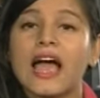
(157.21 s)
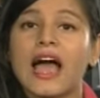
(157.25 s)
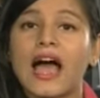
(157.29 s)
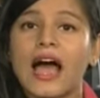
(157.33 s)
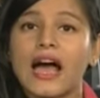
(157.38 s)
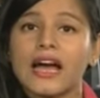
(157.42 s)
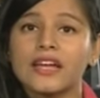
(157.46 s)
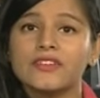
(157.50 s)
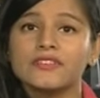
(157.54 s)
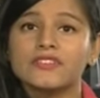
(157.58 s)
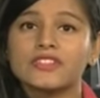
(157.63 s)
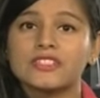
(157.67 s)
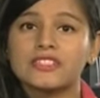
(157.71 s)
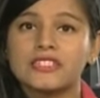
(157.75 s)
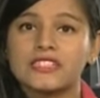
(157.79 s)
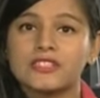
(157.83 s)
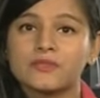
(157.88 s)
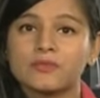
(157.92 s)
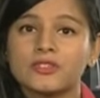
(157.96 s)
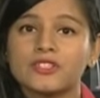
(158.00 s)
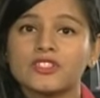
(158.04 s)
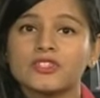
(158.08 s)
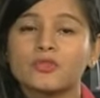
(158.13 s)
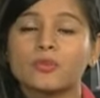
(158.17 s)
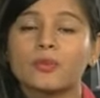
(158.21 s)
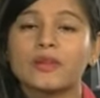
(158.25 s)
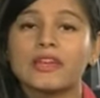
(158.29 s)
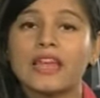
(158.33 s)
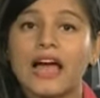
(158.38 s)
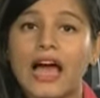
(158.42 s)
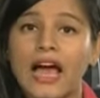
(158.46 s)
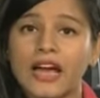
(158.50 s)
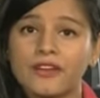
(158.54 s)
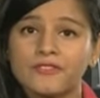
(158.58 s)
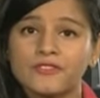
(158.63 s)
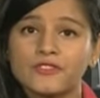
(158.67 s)
advertisement will
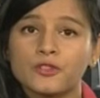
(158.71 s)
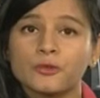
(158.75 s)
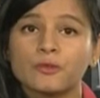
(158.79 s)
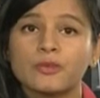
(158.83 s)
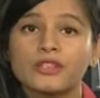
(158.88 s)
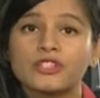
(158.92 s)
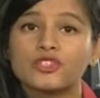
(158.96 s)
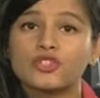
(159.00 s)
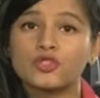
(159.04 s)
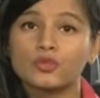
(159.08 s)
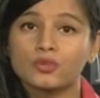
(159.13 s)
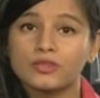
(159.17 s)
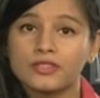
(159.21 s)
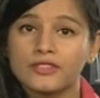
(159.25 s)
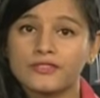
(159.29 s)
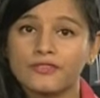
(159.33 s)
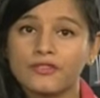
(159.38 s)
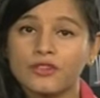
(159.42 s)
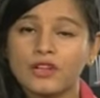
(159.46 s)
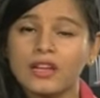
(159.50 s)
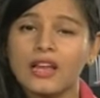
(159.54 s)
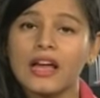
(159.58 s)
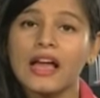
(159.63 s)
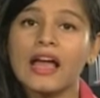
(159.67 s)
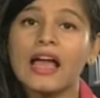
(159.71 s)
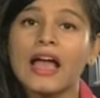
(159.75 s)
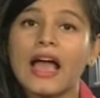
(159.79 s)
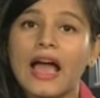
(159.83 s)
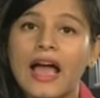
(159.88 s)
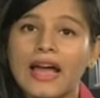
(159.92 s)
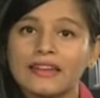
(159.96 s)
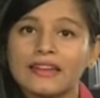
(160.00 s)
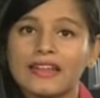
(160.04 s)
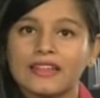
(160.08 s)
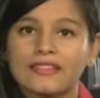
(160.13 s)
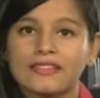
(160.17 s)
have to be truthful
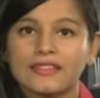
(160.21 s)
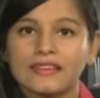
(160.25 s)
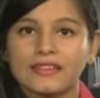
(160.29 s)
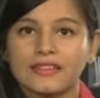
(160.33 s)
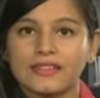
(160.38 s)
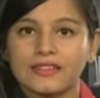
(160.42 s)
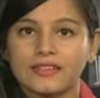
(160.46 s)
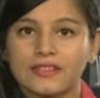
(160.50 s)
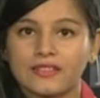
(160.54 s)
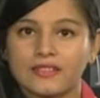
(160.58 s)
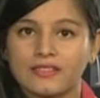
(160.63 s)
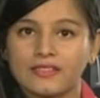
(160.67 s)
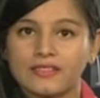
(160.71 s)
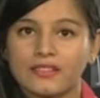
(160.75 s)
and ethical.